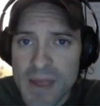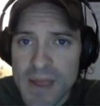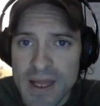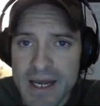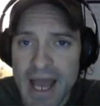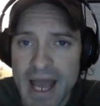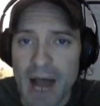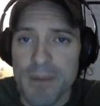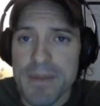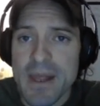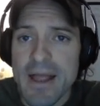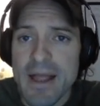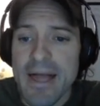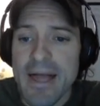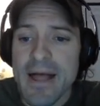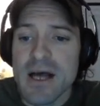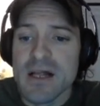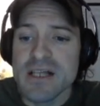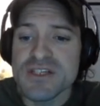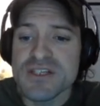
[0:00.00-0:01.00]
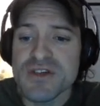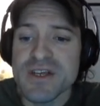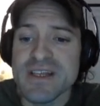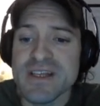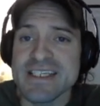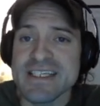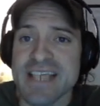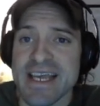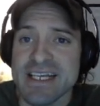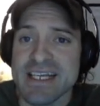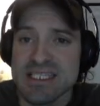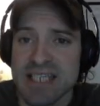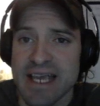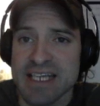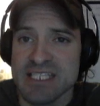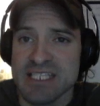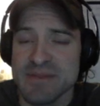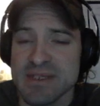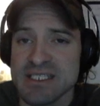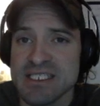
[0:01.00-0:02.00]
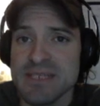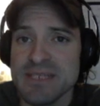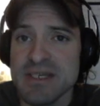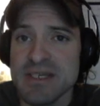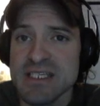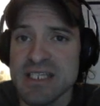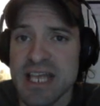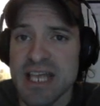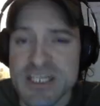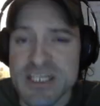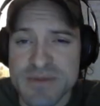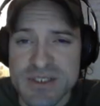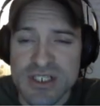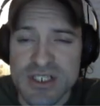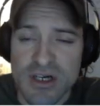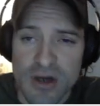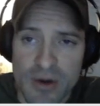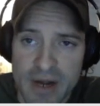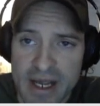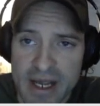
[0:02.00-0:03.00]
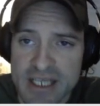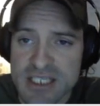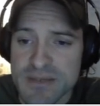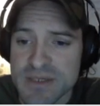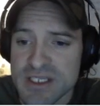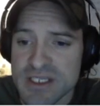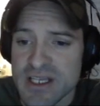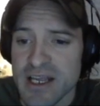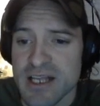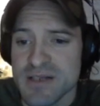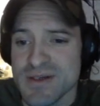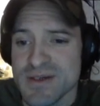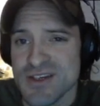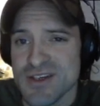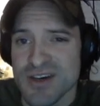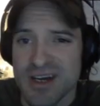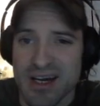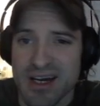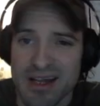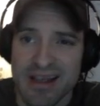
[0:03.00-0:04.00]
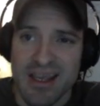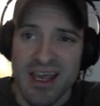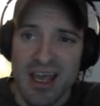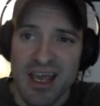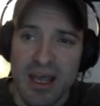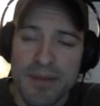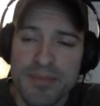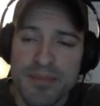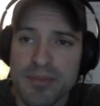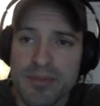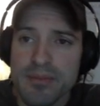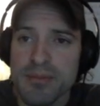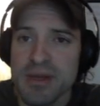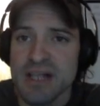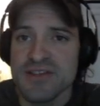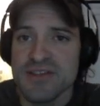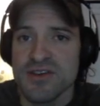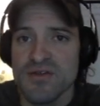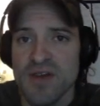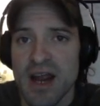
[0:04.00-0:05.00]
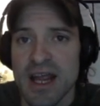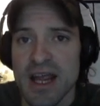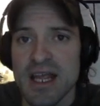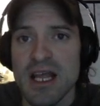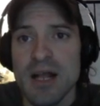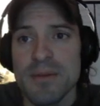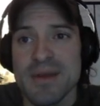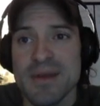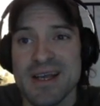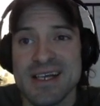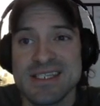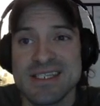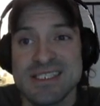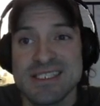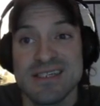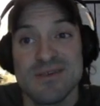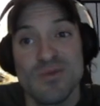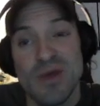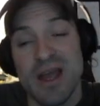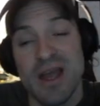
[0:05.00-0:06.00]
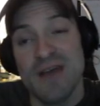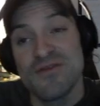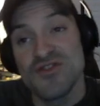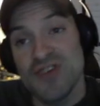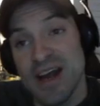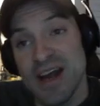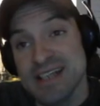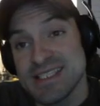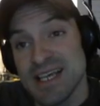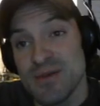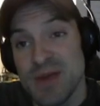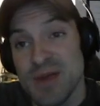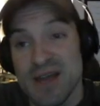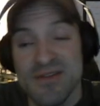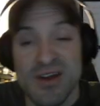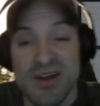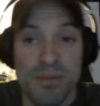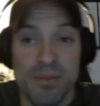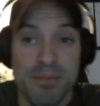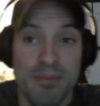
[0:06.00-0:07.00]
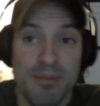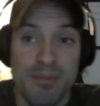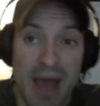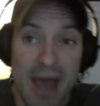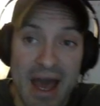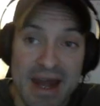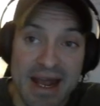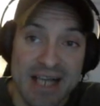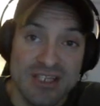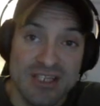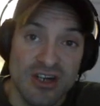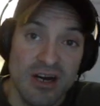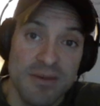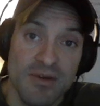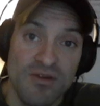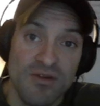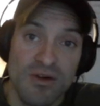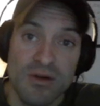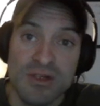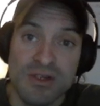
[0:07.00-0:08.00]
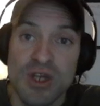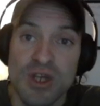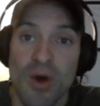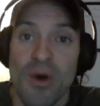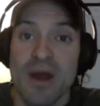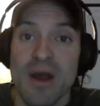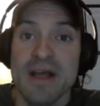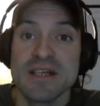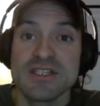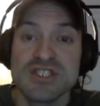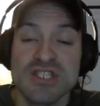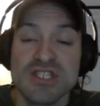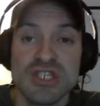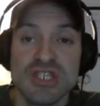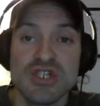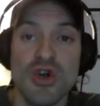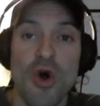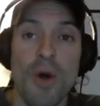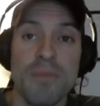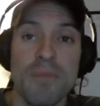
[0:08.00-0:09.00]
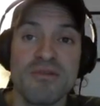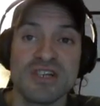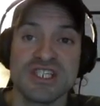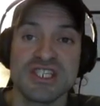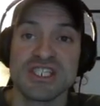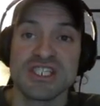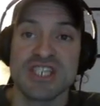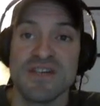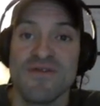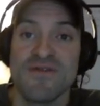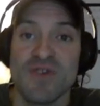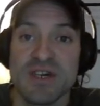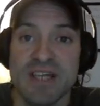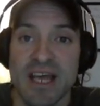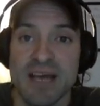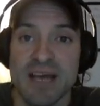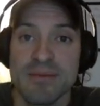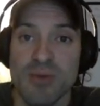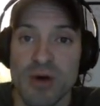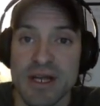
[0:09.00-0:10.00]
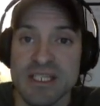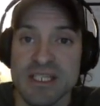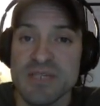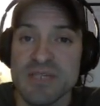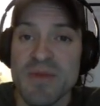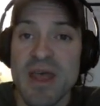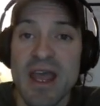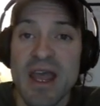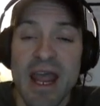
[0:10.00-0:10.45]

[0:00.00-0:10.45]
Now, let's look at these enhancements. Some of these enhancements are okay. Some of these enhancements are kind of like but that's all right because we have strats and we have a badass army roll. So, surgical precision for 10 points.